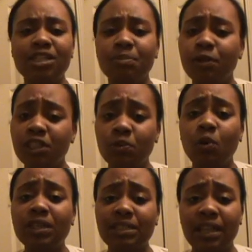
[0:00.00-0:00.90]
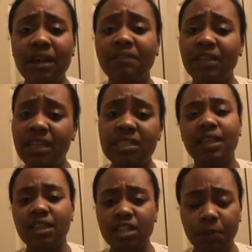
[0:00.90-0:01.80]
because this person wants love and needs
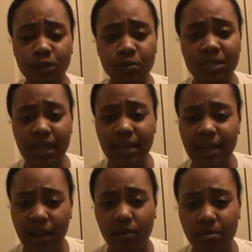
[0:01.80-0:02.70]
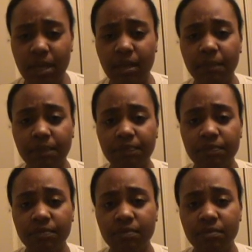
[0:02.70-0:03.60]
that this person was taking it out on me.
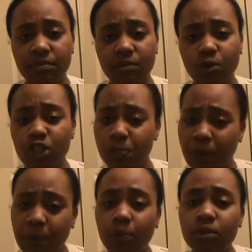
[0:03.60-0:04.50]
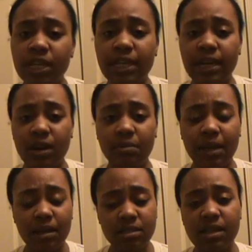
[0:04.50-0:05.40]
But these people were taking it out on
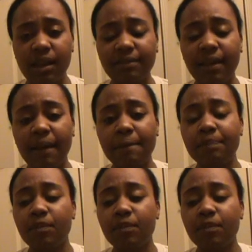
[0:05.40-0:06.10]
me, I'll say it like that.